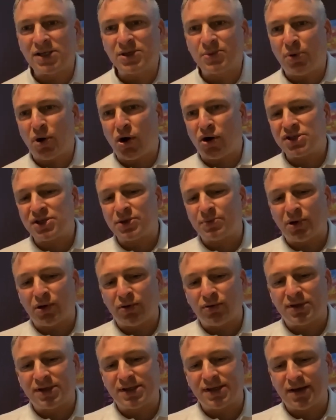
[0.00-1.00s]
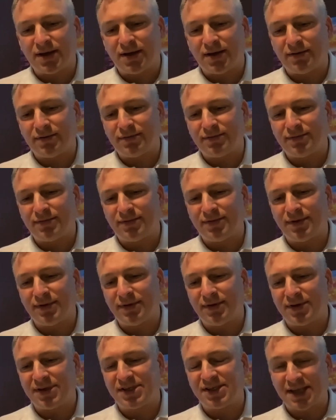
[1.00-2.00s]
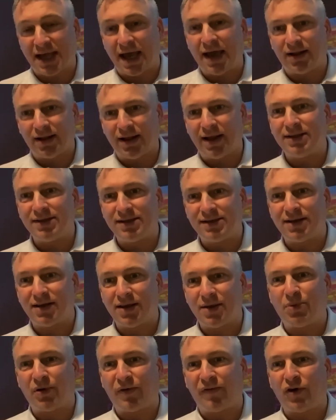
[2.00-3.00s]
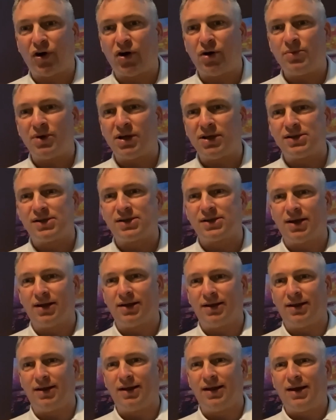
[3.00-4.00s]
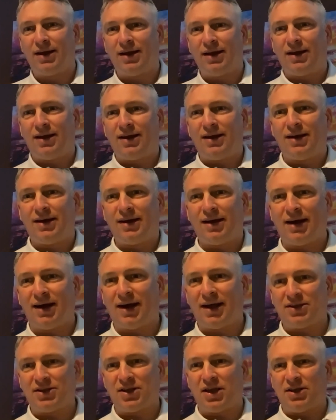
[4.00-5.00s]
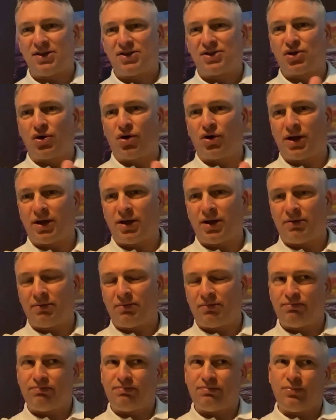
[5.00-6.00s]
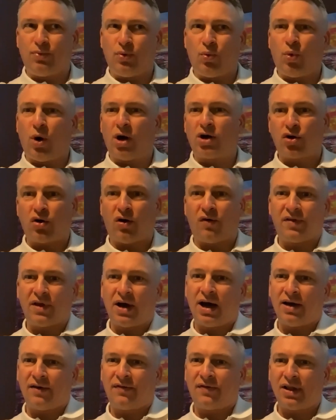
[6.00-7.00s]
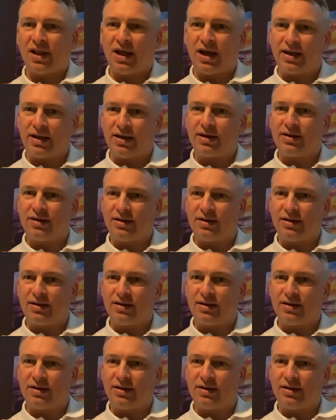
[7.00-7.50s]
possible to settle into the performance and sort of work off that, if you like.